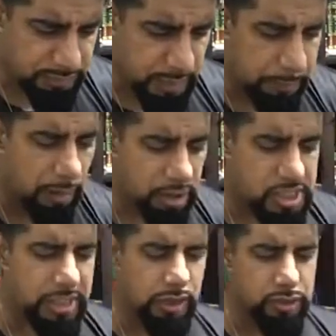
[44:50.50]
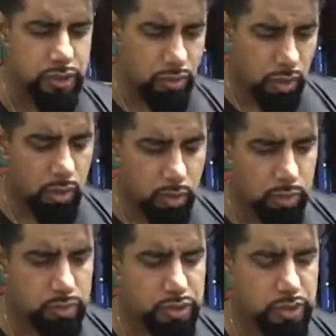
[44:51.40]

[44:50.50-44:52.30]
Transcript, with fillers: partially on your own. You,